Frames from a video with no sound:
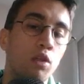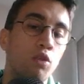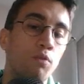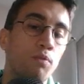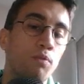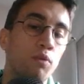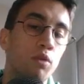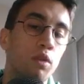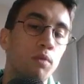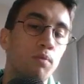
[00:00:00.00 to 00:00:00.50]

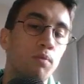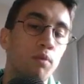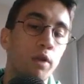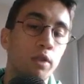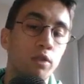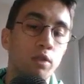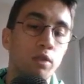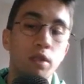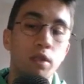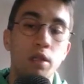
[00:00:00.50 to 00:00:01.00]
put in
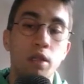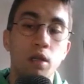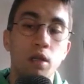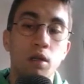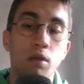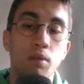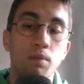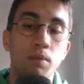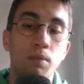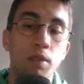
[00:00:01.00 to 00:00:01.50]
pressure here
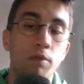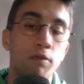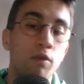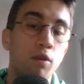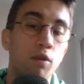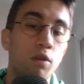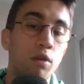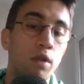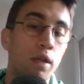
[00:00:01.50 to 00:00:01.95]
on b4